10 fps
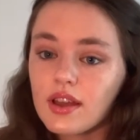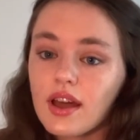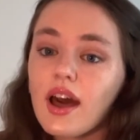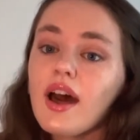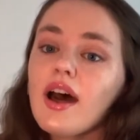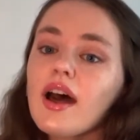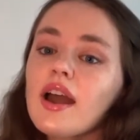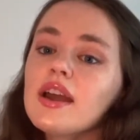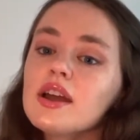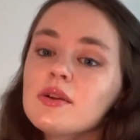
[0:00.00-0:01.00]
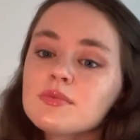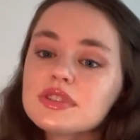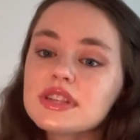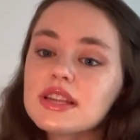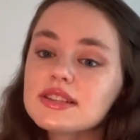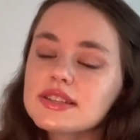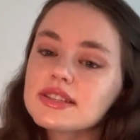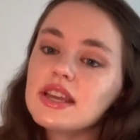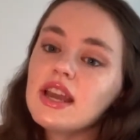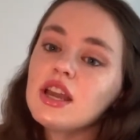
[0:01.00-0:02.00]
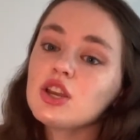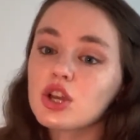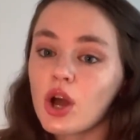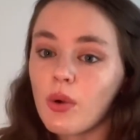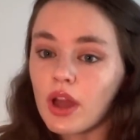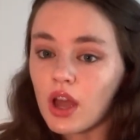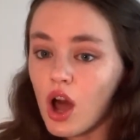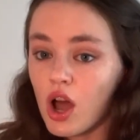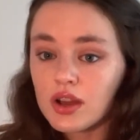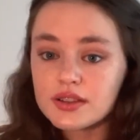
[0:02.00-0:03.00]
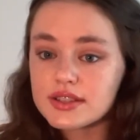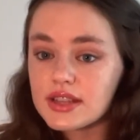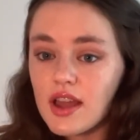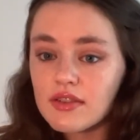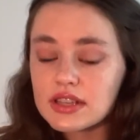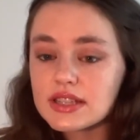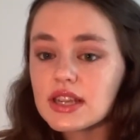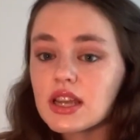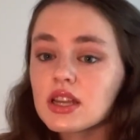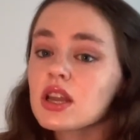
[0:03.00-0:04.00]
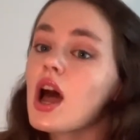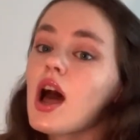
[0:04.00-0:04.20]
I am 16, going on 17.